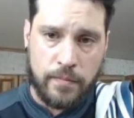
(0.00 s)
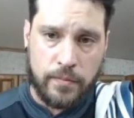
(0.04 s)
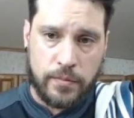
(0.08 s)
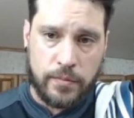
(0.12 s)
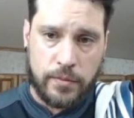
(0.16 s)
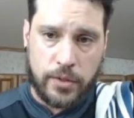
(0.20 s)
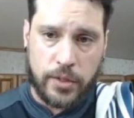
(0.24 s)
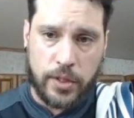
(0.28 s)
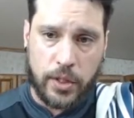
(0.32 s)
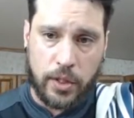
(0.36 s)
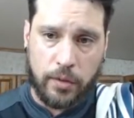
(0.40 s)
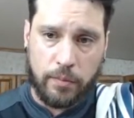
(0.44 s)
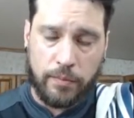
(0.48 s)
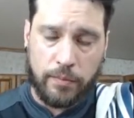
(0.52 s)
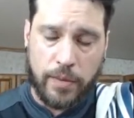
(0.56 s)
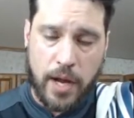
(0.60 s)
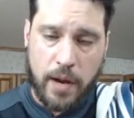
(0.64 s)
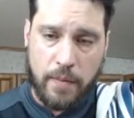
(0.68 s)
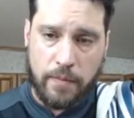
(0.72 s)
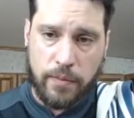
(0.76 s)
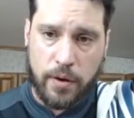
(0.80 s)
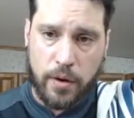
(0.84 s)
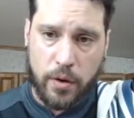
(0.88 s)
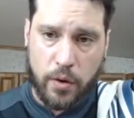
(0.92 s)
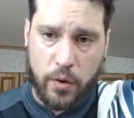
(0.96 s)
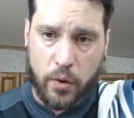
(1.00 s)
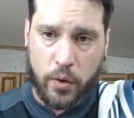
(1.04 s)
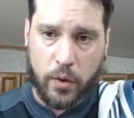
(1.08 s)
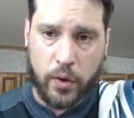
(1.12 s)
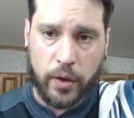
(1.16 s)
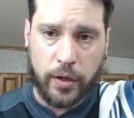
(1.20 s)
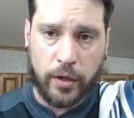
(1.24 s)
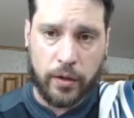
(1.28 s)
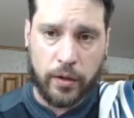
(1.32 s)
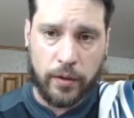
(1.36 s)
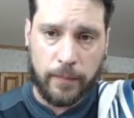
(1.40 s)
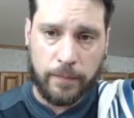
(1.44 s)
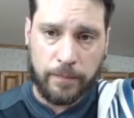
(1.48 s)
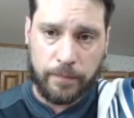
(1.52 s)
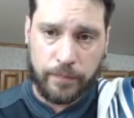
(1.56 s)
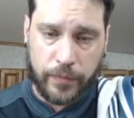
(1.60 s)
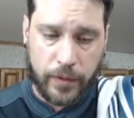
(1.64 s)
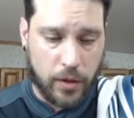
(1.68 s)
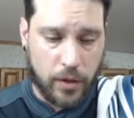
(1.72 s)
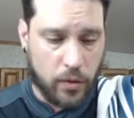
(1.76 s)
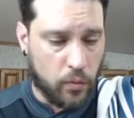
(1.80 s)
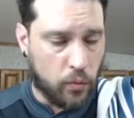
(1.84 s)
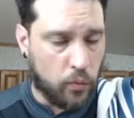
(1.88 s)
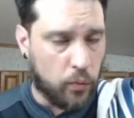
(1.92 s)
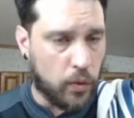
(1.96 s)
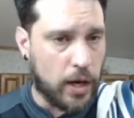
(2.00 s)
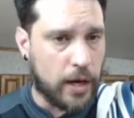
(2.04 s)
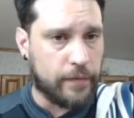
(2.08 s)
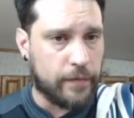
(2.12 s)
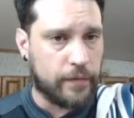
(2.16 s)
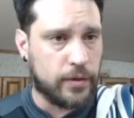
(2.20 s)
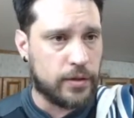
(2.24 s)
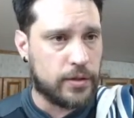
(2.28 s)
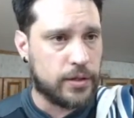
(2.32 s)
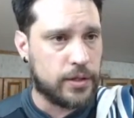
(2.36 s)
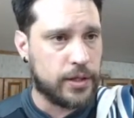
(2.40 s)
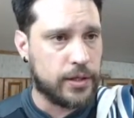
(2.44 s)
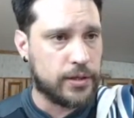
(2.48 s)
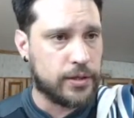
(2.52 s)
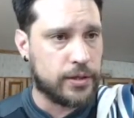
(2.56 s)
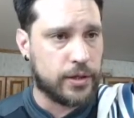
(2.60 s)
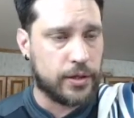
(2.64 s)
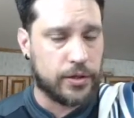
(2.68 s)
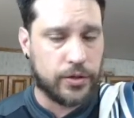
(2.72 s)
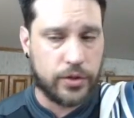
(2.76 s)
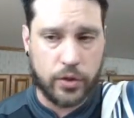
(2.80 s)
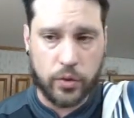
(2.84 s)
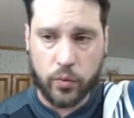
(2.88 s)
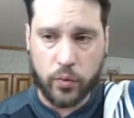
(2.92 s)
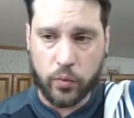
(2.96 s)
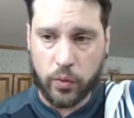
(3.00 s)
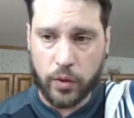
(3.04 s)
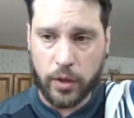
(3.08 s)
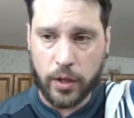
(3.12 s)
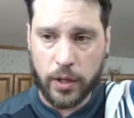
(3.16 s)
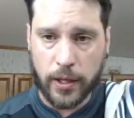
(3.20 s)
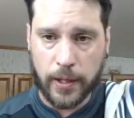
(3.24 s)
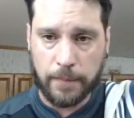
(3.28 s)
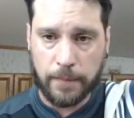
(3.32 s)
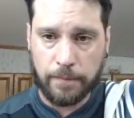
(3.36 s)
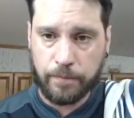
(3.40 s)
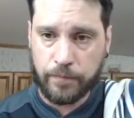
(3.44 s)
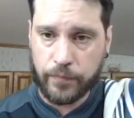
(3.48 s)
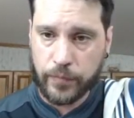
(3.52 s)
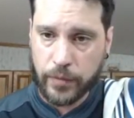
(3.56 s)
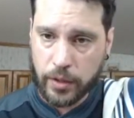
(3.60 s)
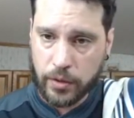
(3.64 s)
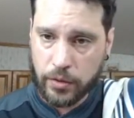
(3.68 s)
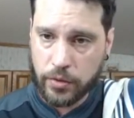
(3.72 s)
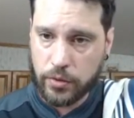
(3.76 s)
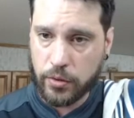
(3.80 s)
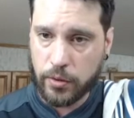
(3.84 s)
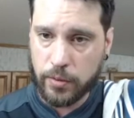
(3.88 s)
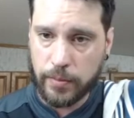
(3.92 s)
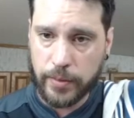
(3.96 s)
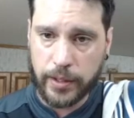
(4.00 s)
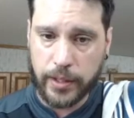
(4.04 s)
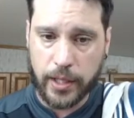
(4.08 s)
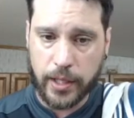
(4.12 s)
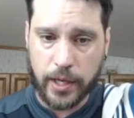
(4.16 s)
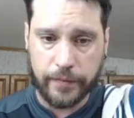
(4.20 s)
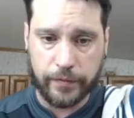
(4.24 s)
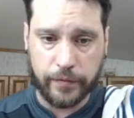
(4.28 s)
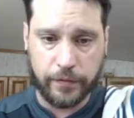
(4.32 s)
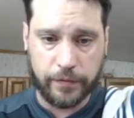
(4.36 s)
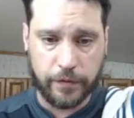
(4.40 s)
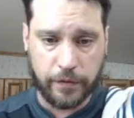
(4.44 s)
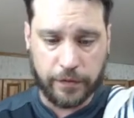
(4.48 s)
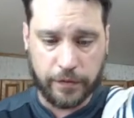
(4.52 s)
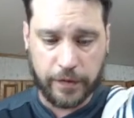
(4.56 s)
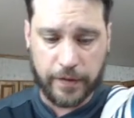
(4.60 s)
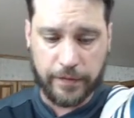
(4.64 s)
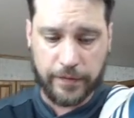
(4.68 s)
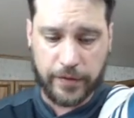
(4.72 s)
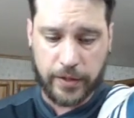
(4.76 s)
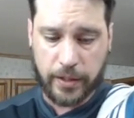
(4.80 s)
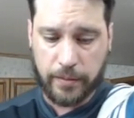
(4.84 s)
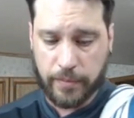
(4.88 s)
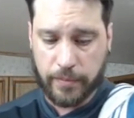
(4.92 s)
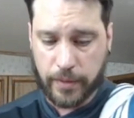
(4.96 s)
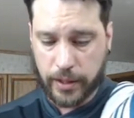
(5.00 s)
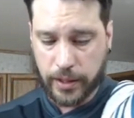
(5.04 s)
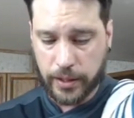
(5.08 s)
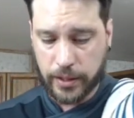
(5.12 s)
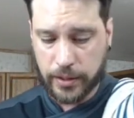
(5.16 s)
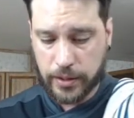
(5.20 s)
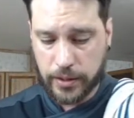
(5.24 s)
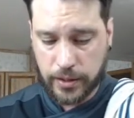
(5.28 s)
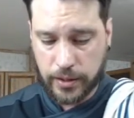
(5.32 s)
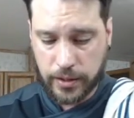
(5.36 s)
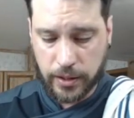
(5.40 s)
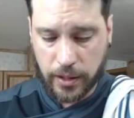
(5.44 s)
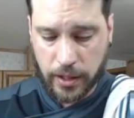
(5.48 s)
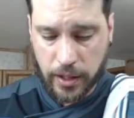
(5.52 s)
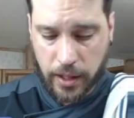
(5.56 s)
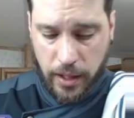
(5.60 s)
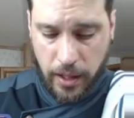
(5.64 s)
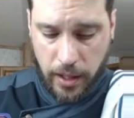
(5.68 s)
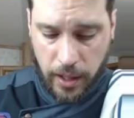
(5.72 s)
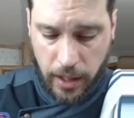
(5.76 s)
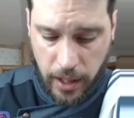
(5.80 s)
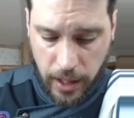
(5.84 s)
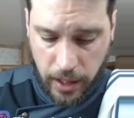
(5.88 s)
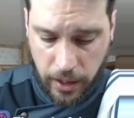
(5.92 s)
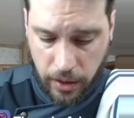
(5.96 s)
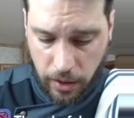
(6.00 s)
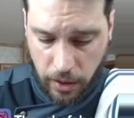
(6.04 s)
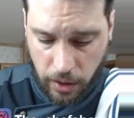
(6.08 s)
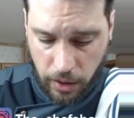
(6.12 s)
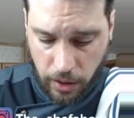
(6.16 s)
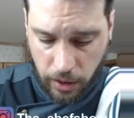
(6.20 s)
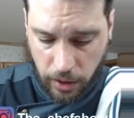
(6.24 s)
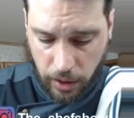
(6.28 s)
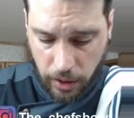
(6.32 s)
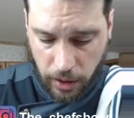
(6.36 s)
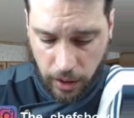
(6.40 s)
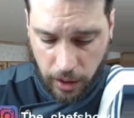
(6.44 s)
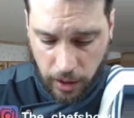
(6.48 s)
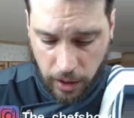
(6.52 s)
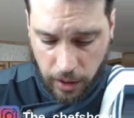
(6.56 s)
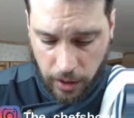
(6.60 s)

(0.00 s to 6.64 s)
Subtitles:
Salt, pepper, oil, whatever seasonings you want. Throw them in the oven for 15 minutes. And call her